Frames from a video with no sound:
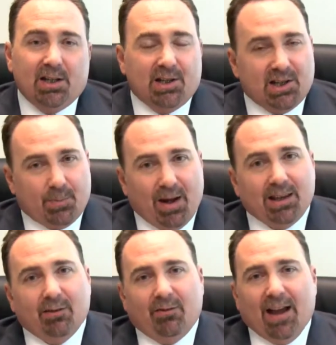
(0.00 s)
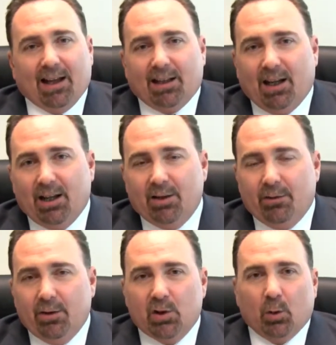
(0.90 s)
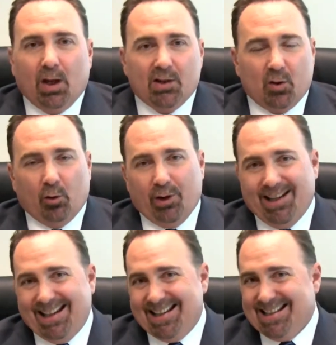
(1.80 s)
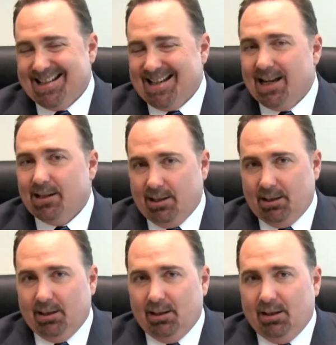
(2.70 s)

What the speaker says: Despite the fact that an individual has already consented,